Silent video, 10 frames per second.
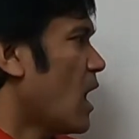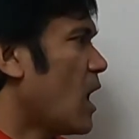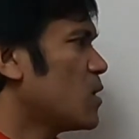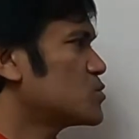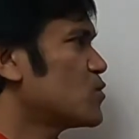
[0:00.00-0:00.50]

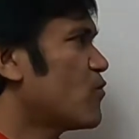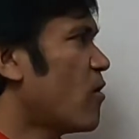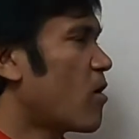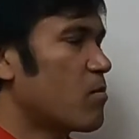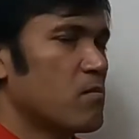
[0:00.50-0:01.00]
how to
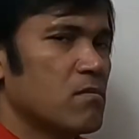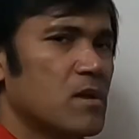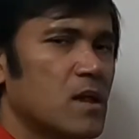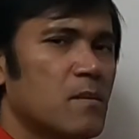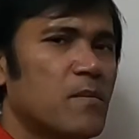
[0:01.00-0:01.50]
form
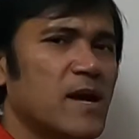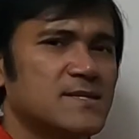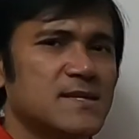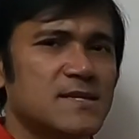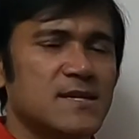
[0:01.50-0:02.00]

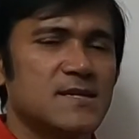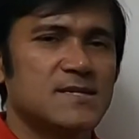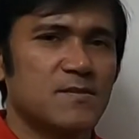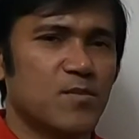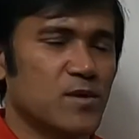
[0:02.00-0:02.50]
present
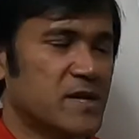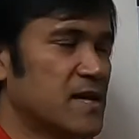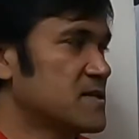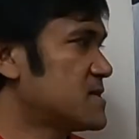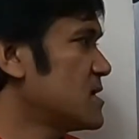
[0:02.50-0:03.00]
simple
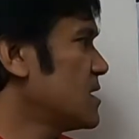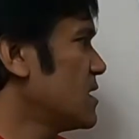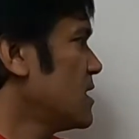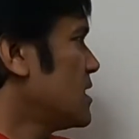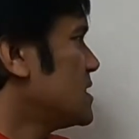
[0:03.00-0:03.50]
tense.
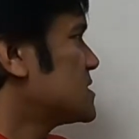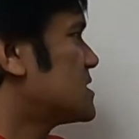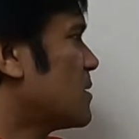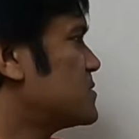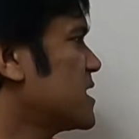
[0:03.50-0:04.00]

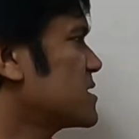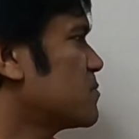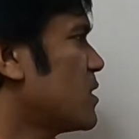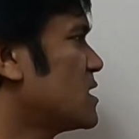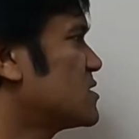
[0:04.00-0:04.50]
Subject
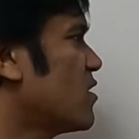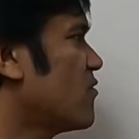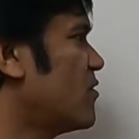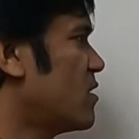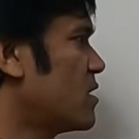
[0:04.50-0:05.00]
plus
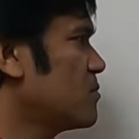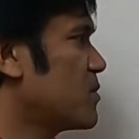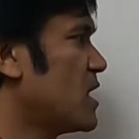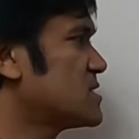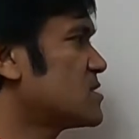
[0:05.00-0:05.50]
verb
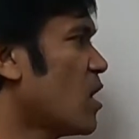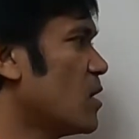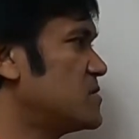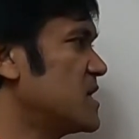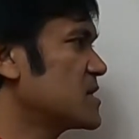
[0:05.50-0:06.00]
plus
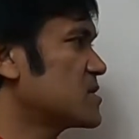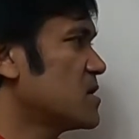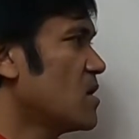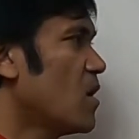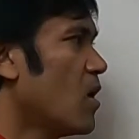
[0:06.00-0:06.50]
object
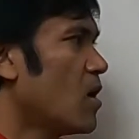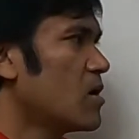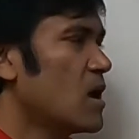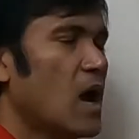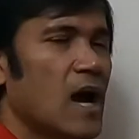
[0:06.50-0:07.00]

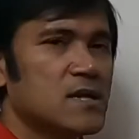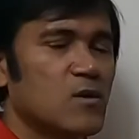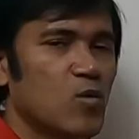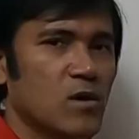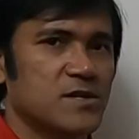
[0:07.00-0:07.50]
or
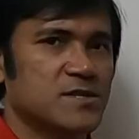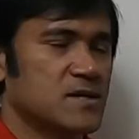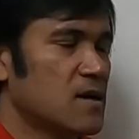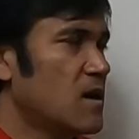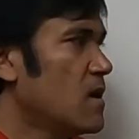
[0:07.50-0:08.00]
other
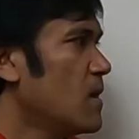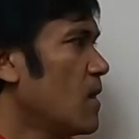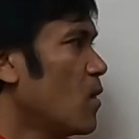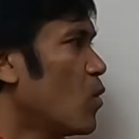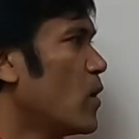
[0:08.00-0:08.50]
words.
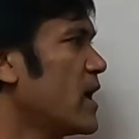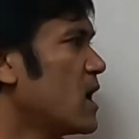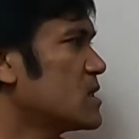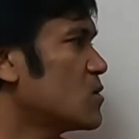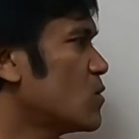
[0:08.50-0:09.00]
Why
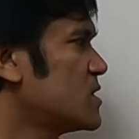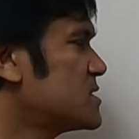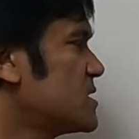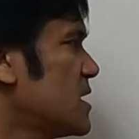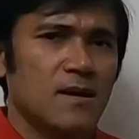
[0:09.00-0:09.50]
other
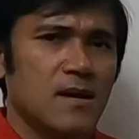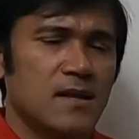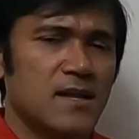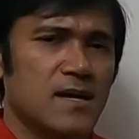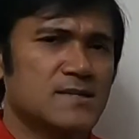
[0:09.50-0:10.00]
words?
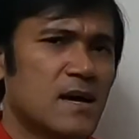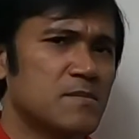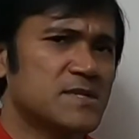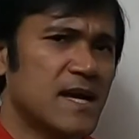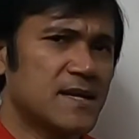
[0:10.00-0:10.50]
There are
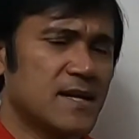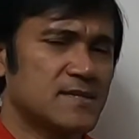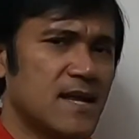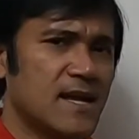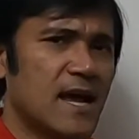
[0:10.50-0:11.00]
some
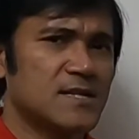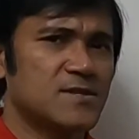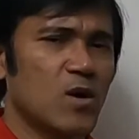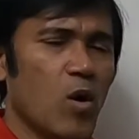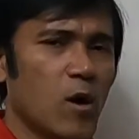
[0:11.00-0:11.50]
sentence that has
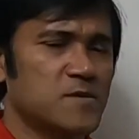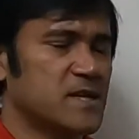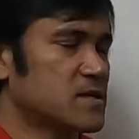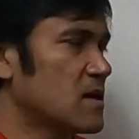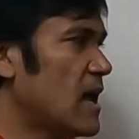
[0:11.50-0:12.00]
no
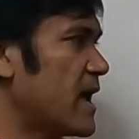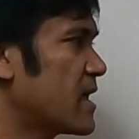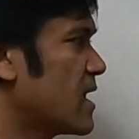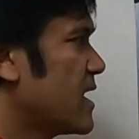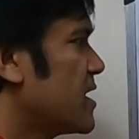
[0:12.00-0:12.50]
object.
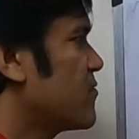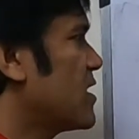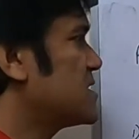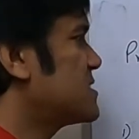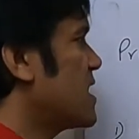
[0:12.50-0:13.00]
Like if
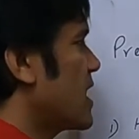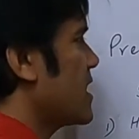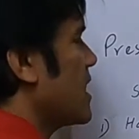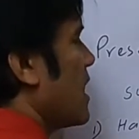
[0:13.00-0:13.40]
I say